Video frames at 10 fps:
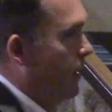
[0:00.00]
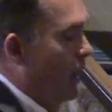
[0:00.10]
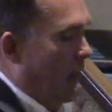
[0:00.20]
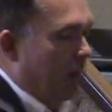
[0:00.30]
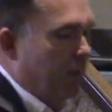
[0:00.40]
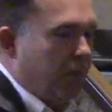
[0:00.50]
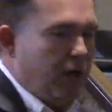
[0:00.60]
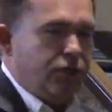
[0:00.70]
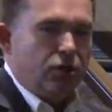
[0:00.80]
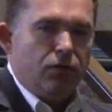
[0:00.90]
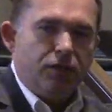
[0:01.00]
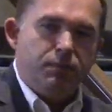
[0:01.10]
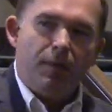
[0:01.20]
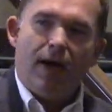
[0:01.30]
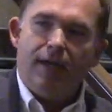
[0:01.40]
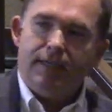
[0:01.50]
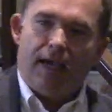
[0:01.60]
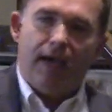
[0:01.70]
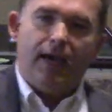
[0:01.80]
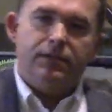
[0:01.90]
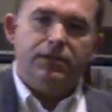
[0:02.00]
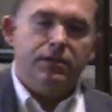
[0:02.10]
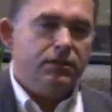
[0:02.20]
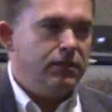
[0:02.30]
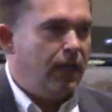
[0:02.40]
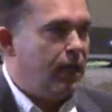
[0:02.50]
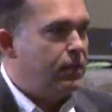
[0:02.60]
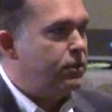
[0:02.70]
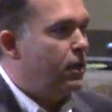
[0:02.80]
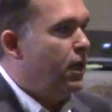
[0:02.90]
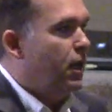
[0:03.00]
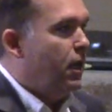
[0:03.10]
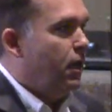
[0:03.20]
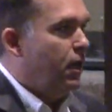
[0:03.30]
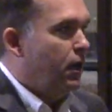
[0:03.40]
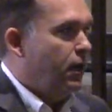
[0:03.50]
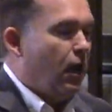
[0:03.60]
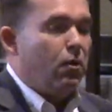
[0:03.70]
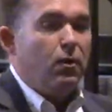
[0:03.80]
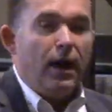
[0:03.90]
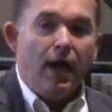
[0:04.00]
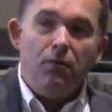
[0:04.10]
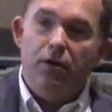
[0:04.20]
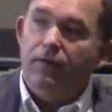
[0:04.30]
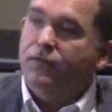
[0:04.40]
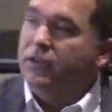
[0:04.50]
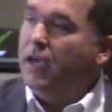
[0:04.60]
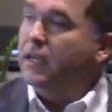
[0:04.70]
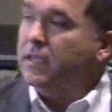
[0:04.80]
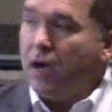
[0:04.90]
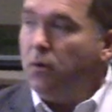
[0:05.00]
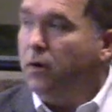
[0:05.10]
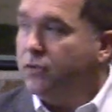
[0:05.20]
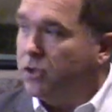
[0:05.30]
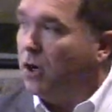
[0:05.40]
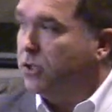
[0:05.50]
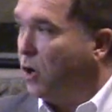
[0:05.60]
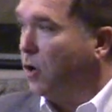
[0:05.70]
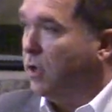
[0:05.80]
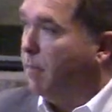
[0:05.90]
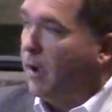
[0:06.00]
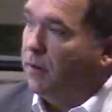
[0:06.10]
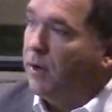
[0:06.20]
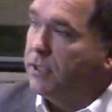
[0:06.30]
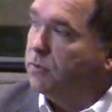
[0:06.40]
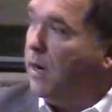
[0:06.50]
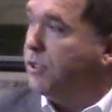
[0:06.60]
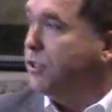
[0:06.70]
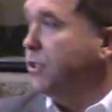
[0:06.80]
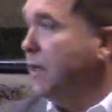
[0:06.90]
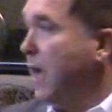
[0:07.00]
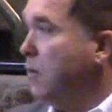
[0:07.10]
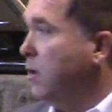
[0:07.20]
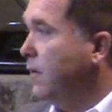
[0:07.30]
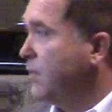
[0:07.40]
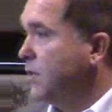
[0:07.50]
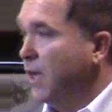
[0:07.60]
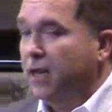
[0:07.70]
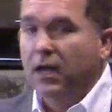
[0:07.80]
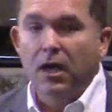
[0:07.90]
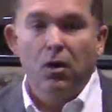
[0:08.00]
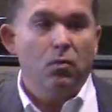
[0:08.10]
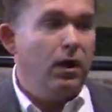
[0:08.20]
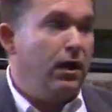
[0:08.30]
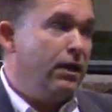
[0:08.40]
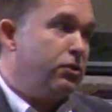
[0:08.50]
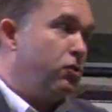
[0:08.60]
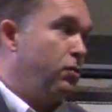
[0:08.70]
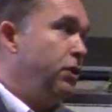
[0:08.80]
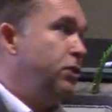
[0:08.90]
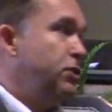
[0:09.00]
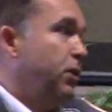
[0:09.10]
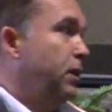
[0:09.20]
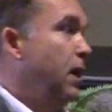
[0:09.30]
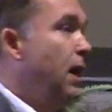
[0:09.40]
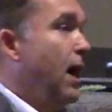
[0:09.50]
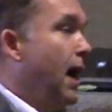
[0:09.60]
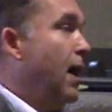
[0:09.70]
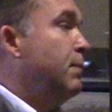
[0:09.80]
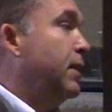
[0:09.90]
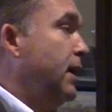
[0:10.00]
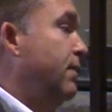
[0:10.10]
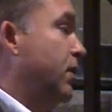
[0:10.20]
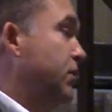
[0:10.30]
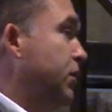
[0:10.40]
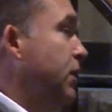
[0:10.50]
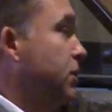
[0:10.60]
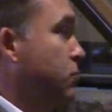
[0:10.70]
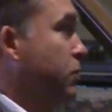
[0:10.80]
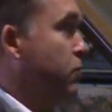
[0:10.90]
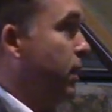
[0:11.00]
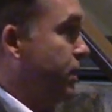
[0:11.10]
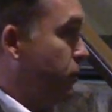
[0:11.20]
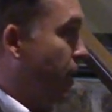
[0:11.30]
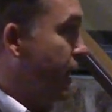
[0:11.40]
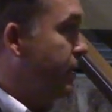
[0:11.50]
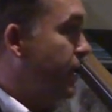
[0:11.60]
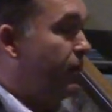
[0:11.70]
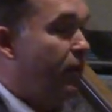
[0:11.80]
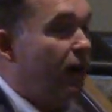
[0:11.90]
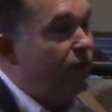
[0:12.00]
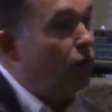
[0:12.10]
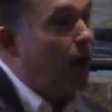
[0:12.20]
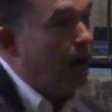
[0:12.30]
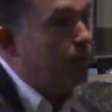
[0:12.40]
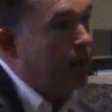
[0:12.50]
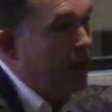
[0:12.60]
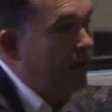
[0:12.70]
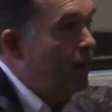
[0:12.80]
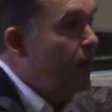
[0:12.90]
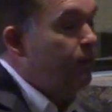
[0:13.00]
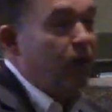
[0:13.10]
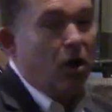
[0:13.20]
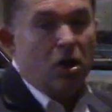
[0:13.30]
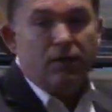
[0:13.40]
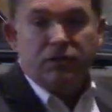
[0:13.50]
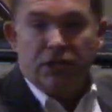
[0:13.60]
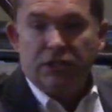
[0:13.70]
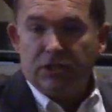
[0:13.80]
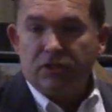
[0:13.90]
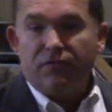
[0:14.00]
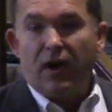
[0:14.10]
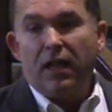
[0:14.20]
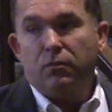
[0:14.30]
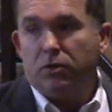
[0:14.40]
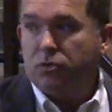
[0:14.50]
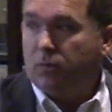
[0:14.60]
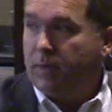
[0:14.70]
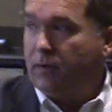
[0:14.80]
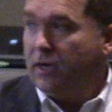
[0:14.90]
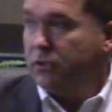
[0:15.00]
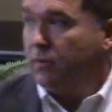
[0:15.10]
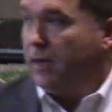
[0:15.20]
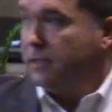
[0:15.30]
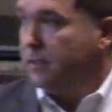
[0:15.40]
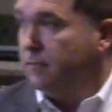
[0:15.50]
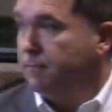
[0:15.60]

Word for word: And the preacher on this podcast says, "Now what I would have said is I would have started talking about resurrection, and I would have said, well, as a Christian, I believe that Jesus was resurrected, and therefore I believe that all of Jesus' followers will be resurrected."